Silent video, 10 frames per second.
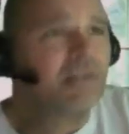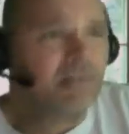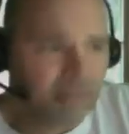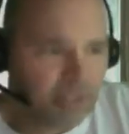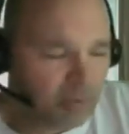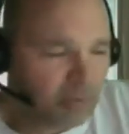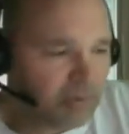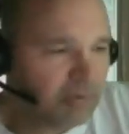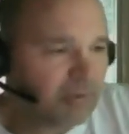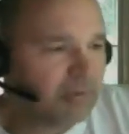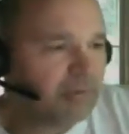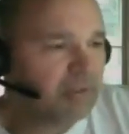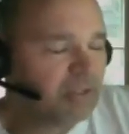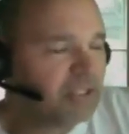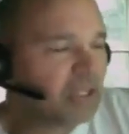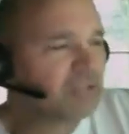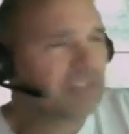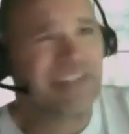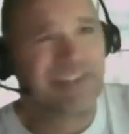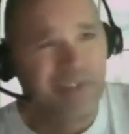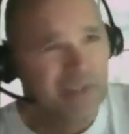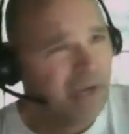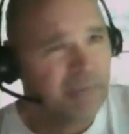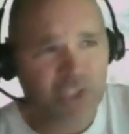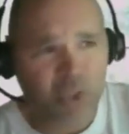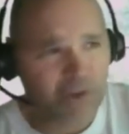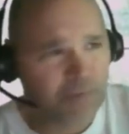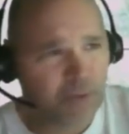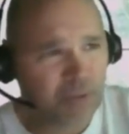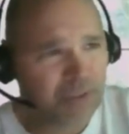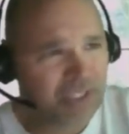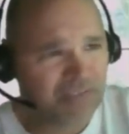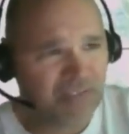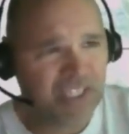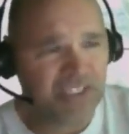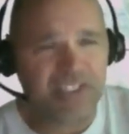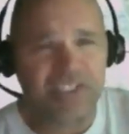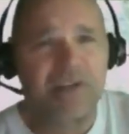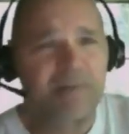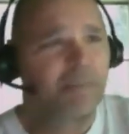you know, the conductor says, I'm sorry for your inconvenience,